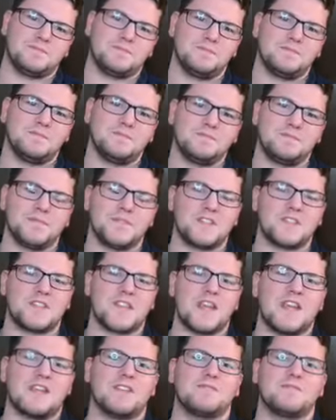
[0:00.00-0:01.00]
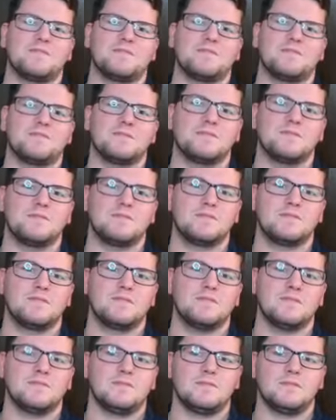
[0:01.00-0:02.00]

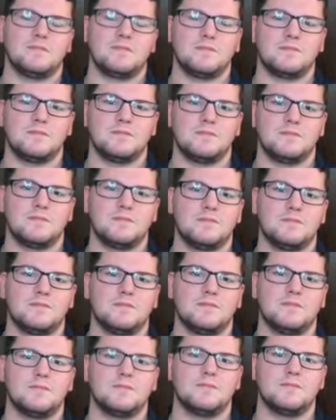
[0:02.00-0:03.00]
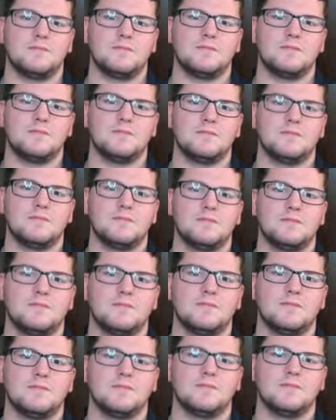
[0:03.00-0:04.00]
(not speaking)